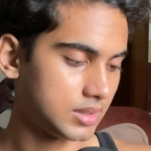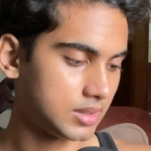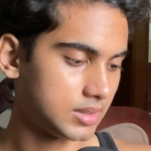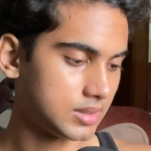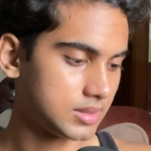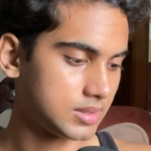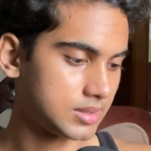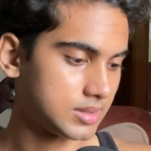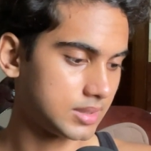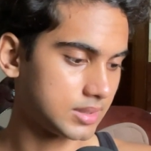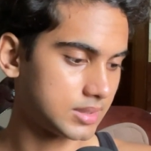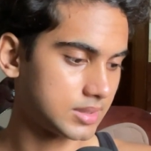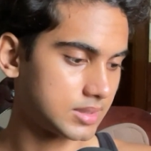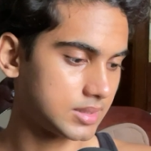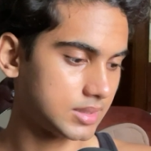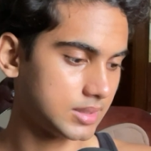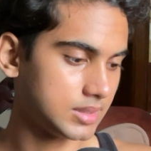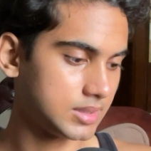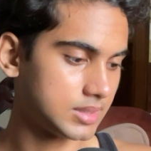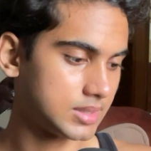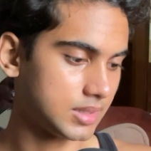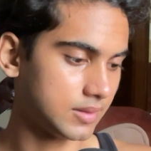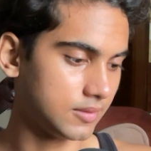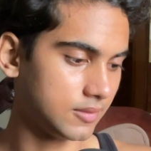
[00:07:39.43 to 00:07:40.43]

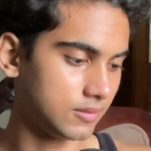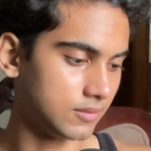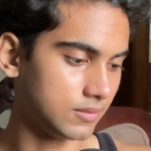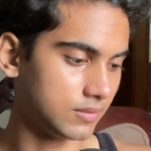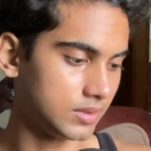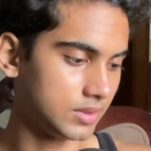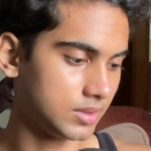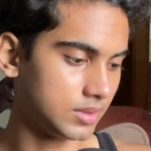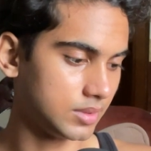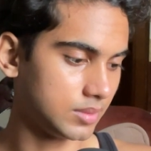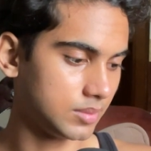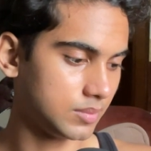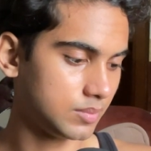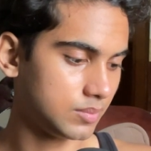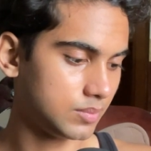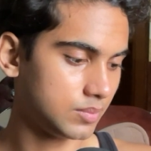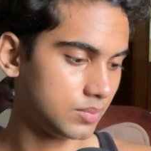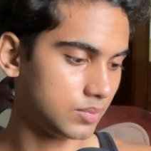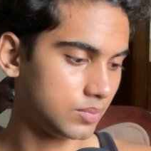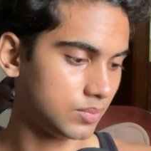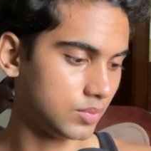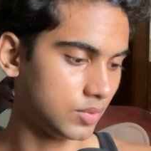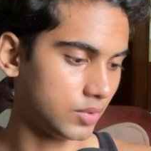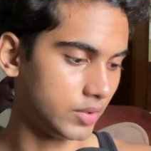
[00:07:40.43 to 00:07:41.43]

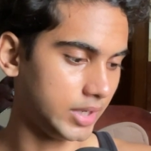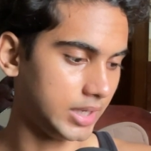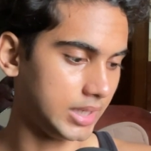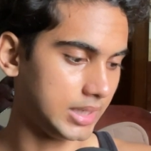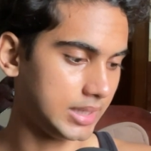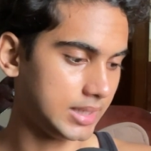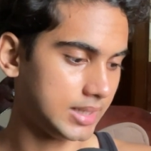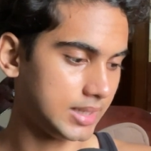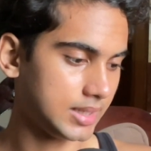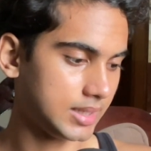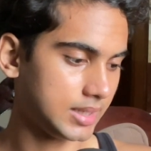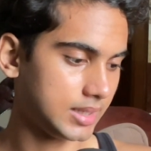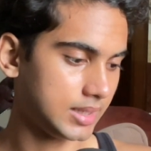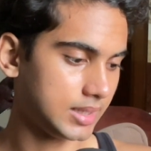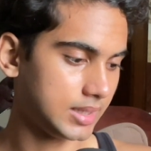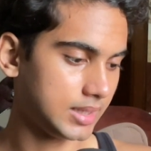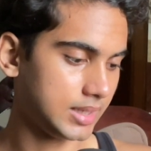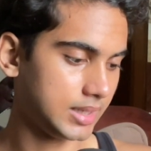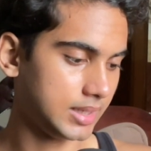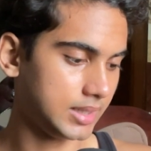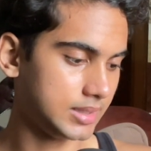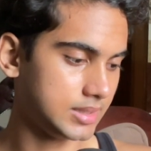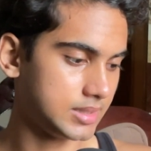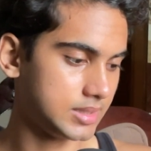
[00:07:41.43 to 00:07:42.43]

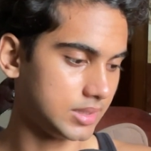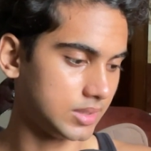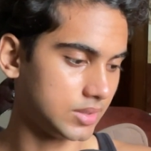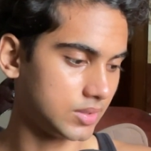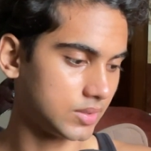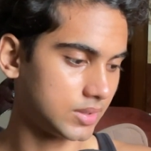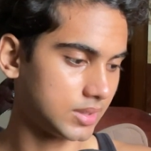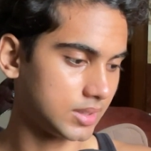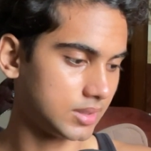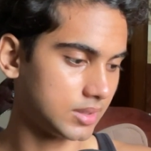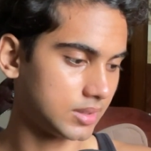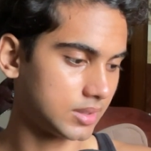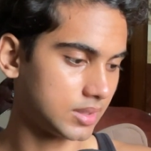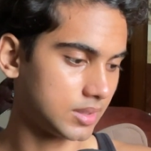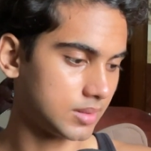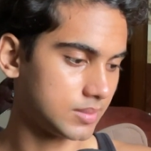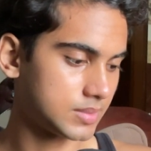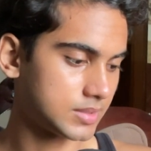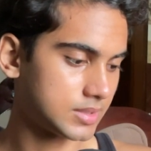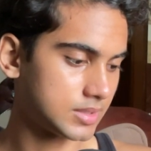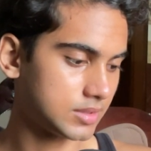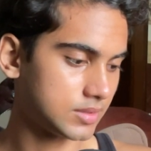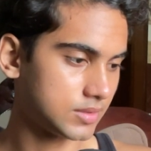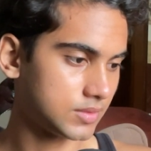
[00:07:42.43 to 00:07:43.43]
67.80
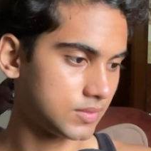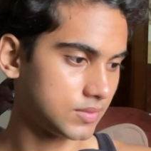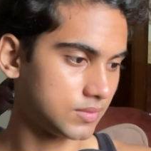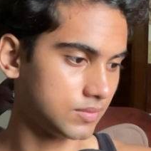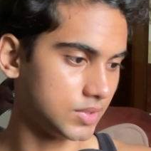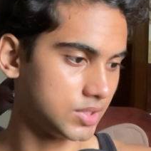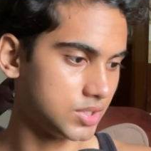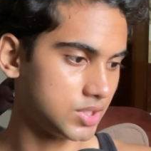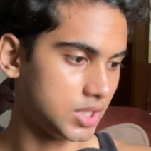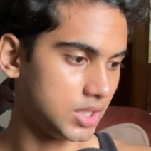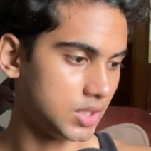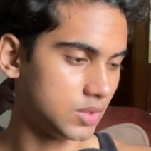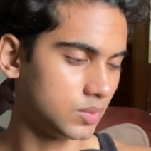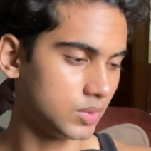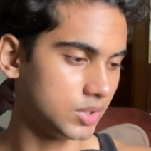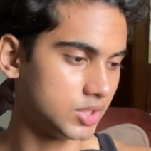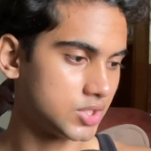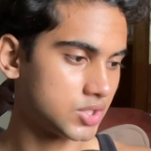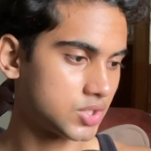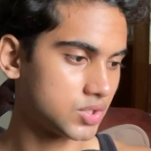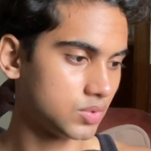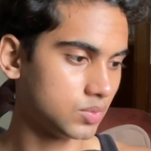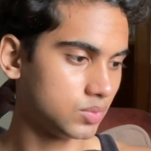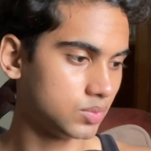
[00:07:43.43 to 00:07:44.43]
kilograms, which
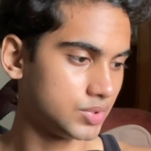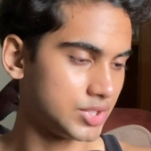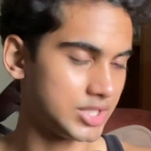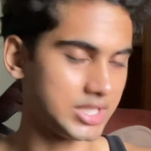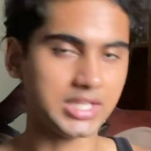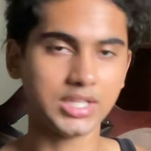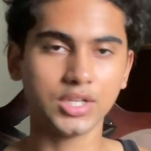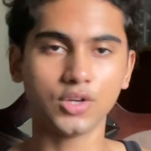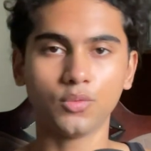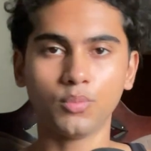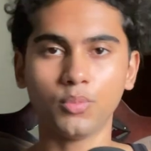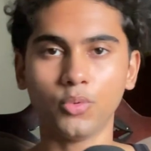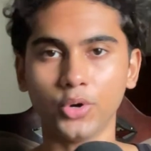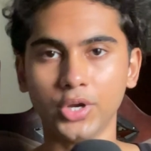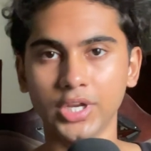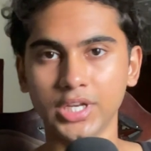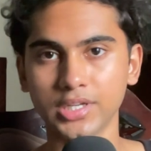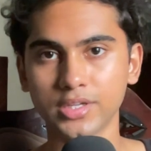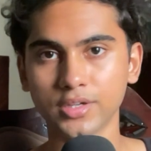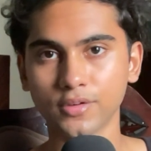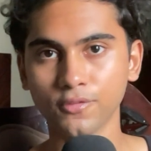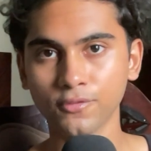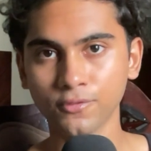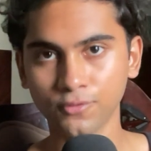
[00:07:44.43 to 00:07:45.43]
equals to
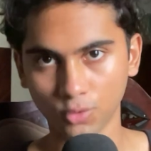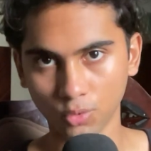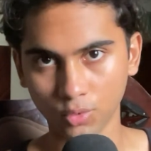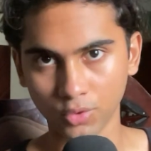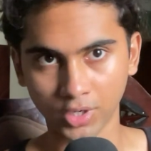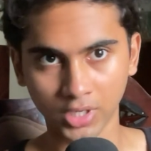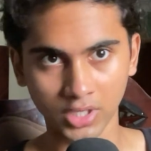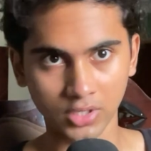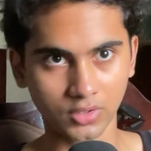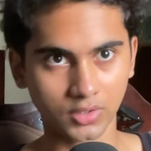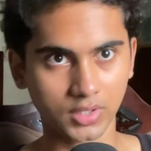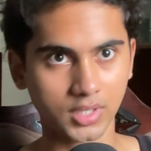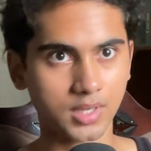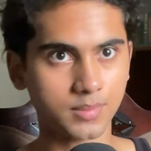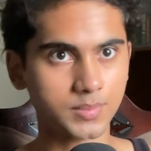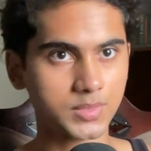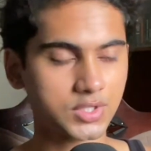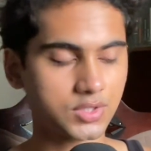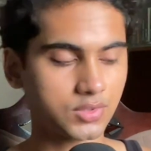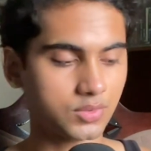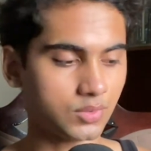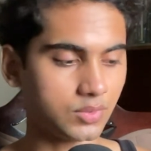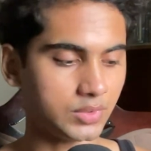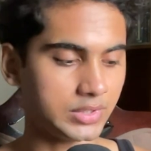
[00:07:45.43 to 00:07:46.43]
0.4 kilograms.
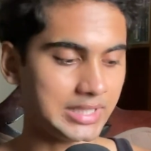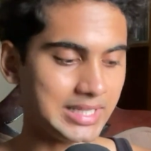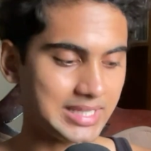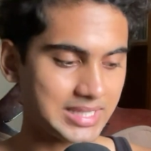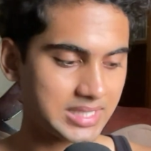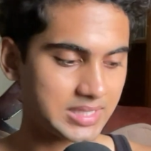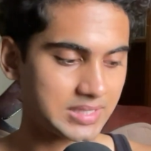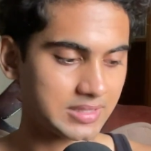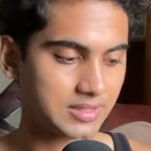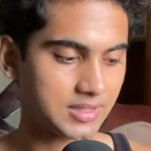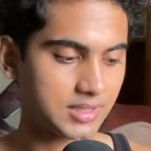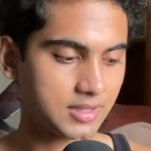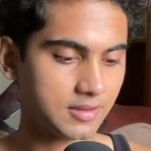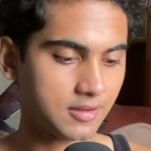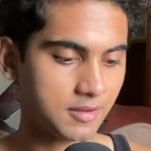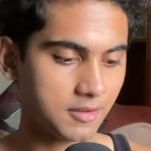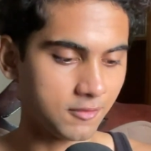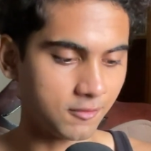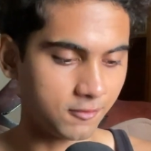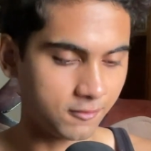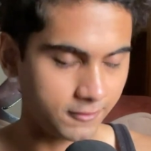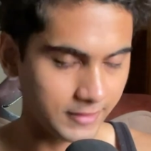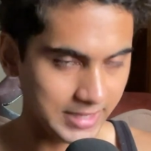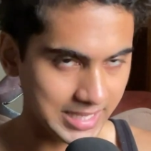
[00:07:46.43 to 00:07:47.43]
So this
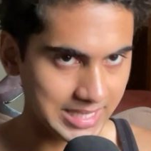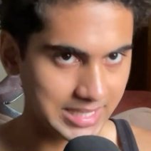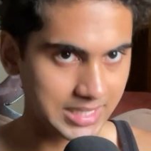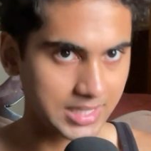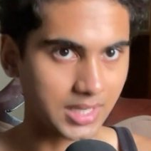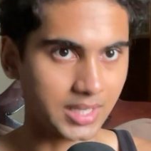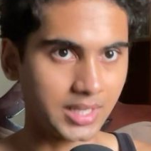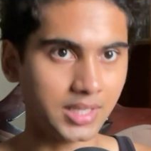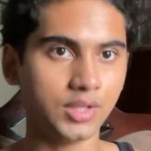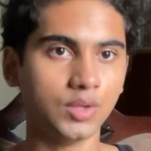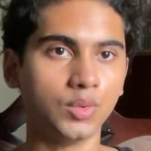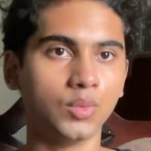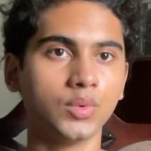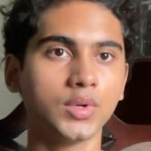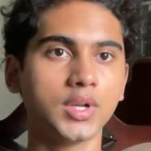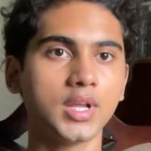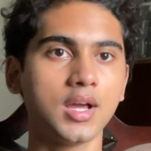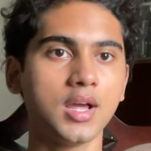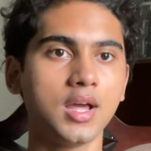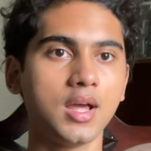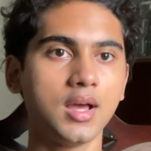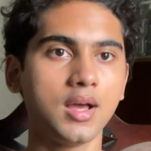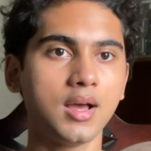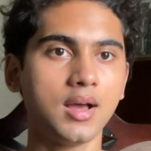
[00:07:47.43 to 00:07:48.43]
week alone,
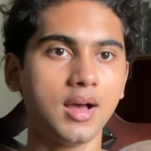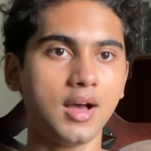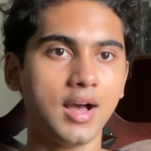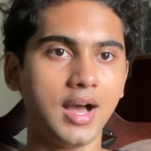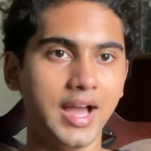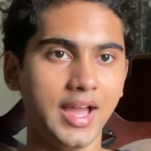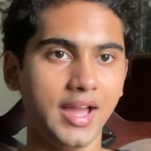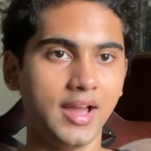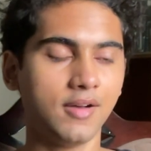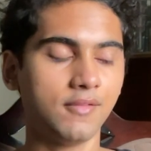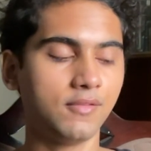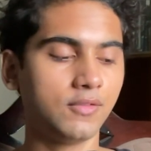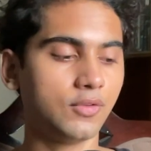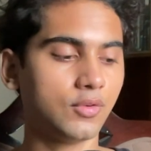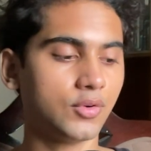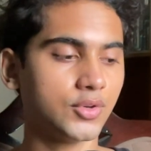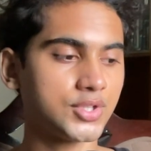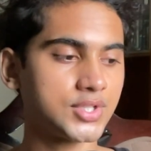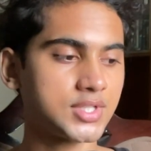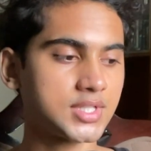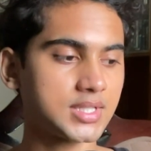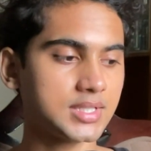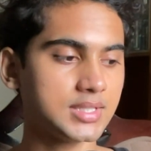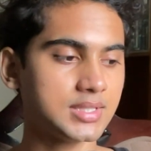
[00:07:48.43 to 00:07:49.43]
I have
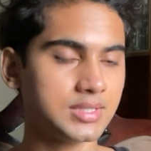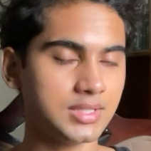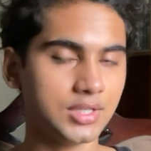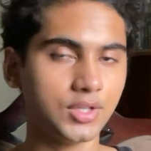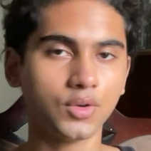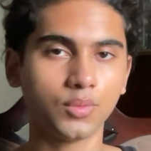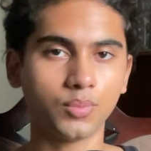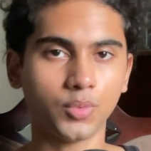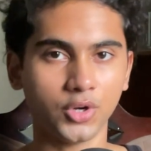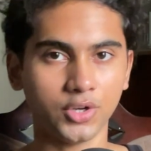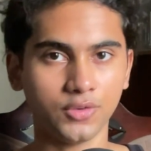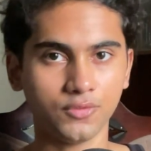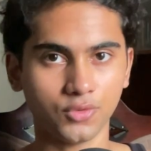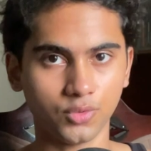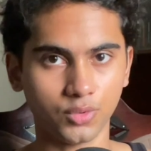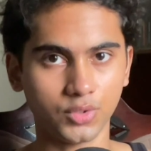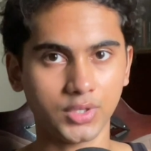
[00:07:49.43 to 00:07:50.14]
lost 0.4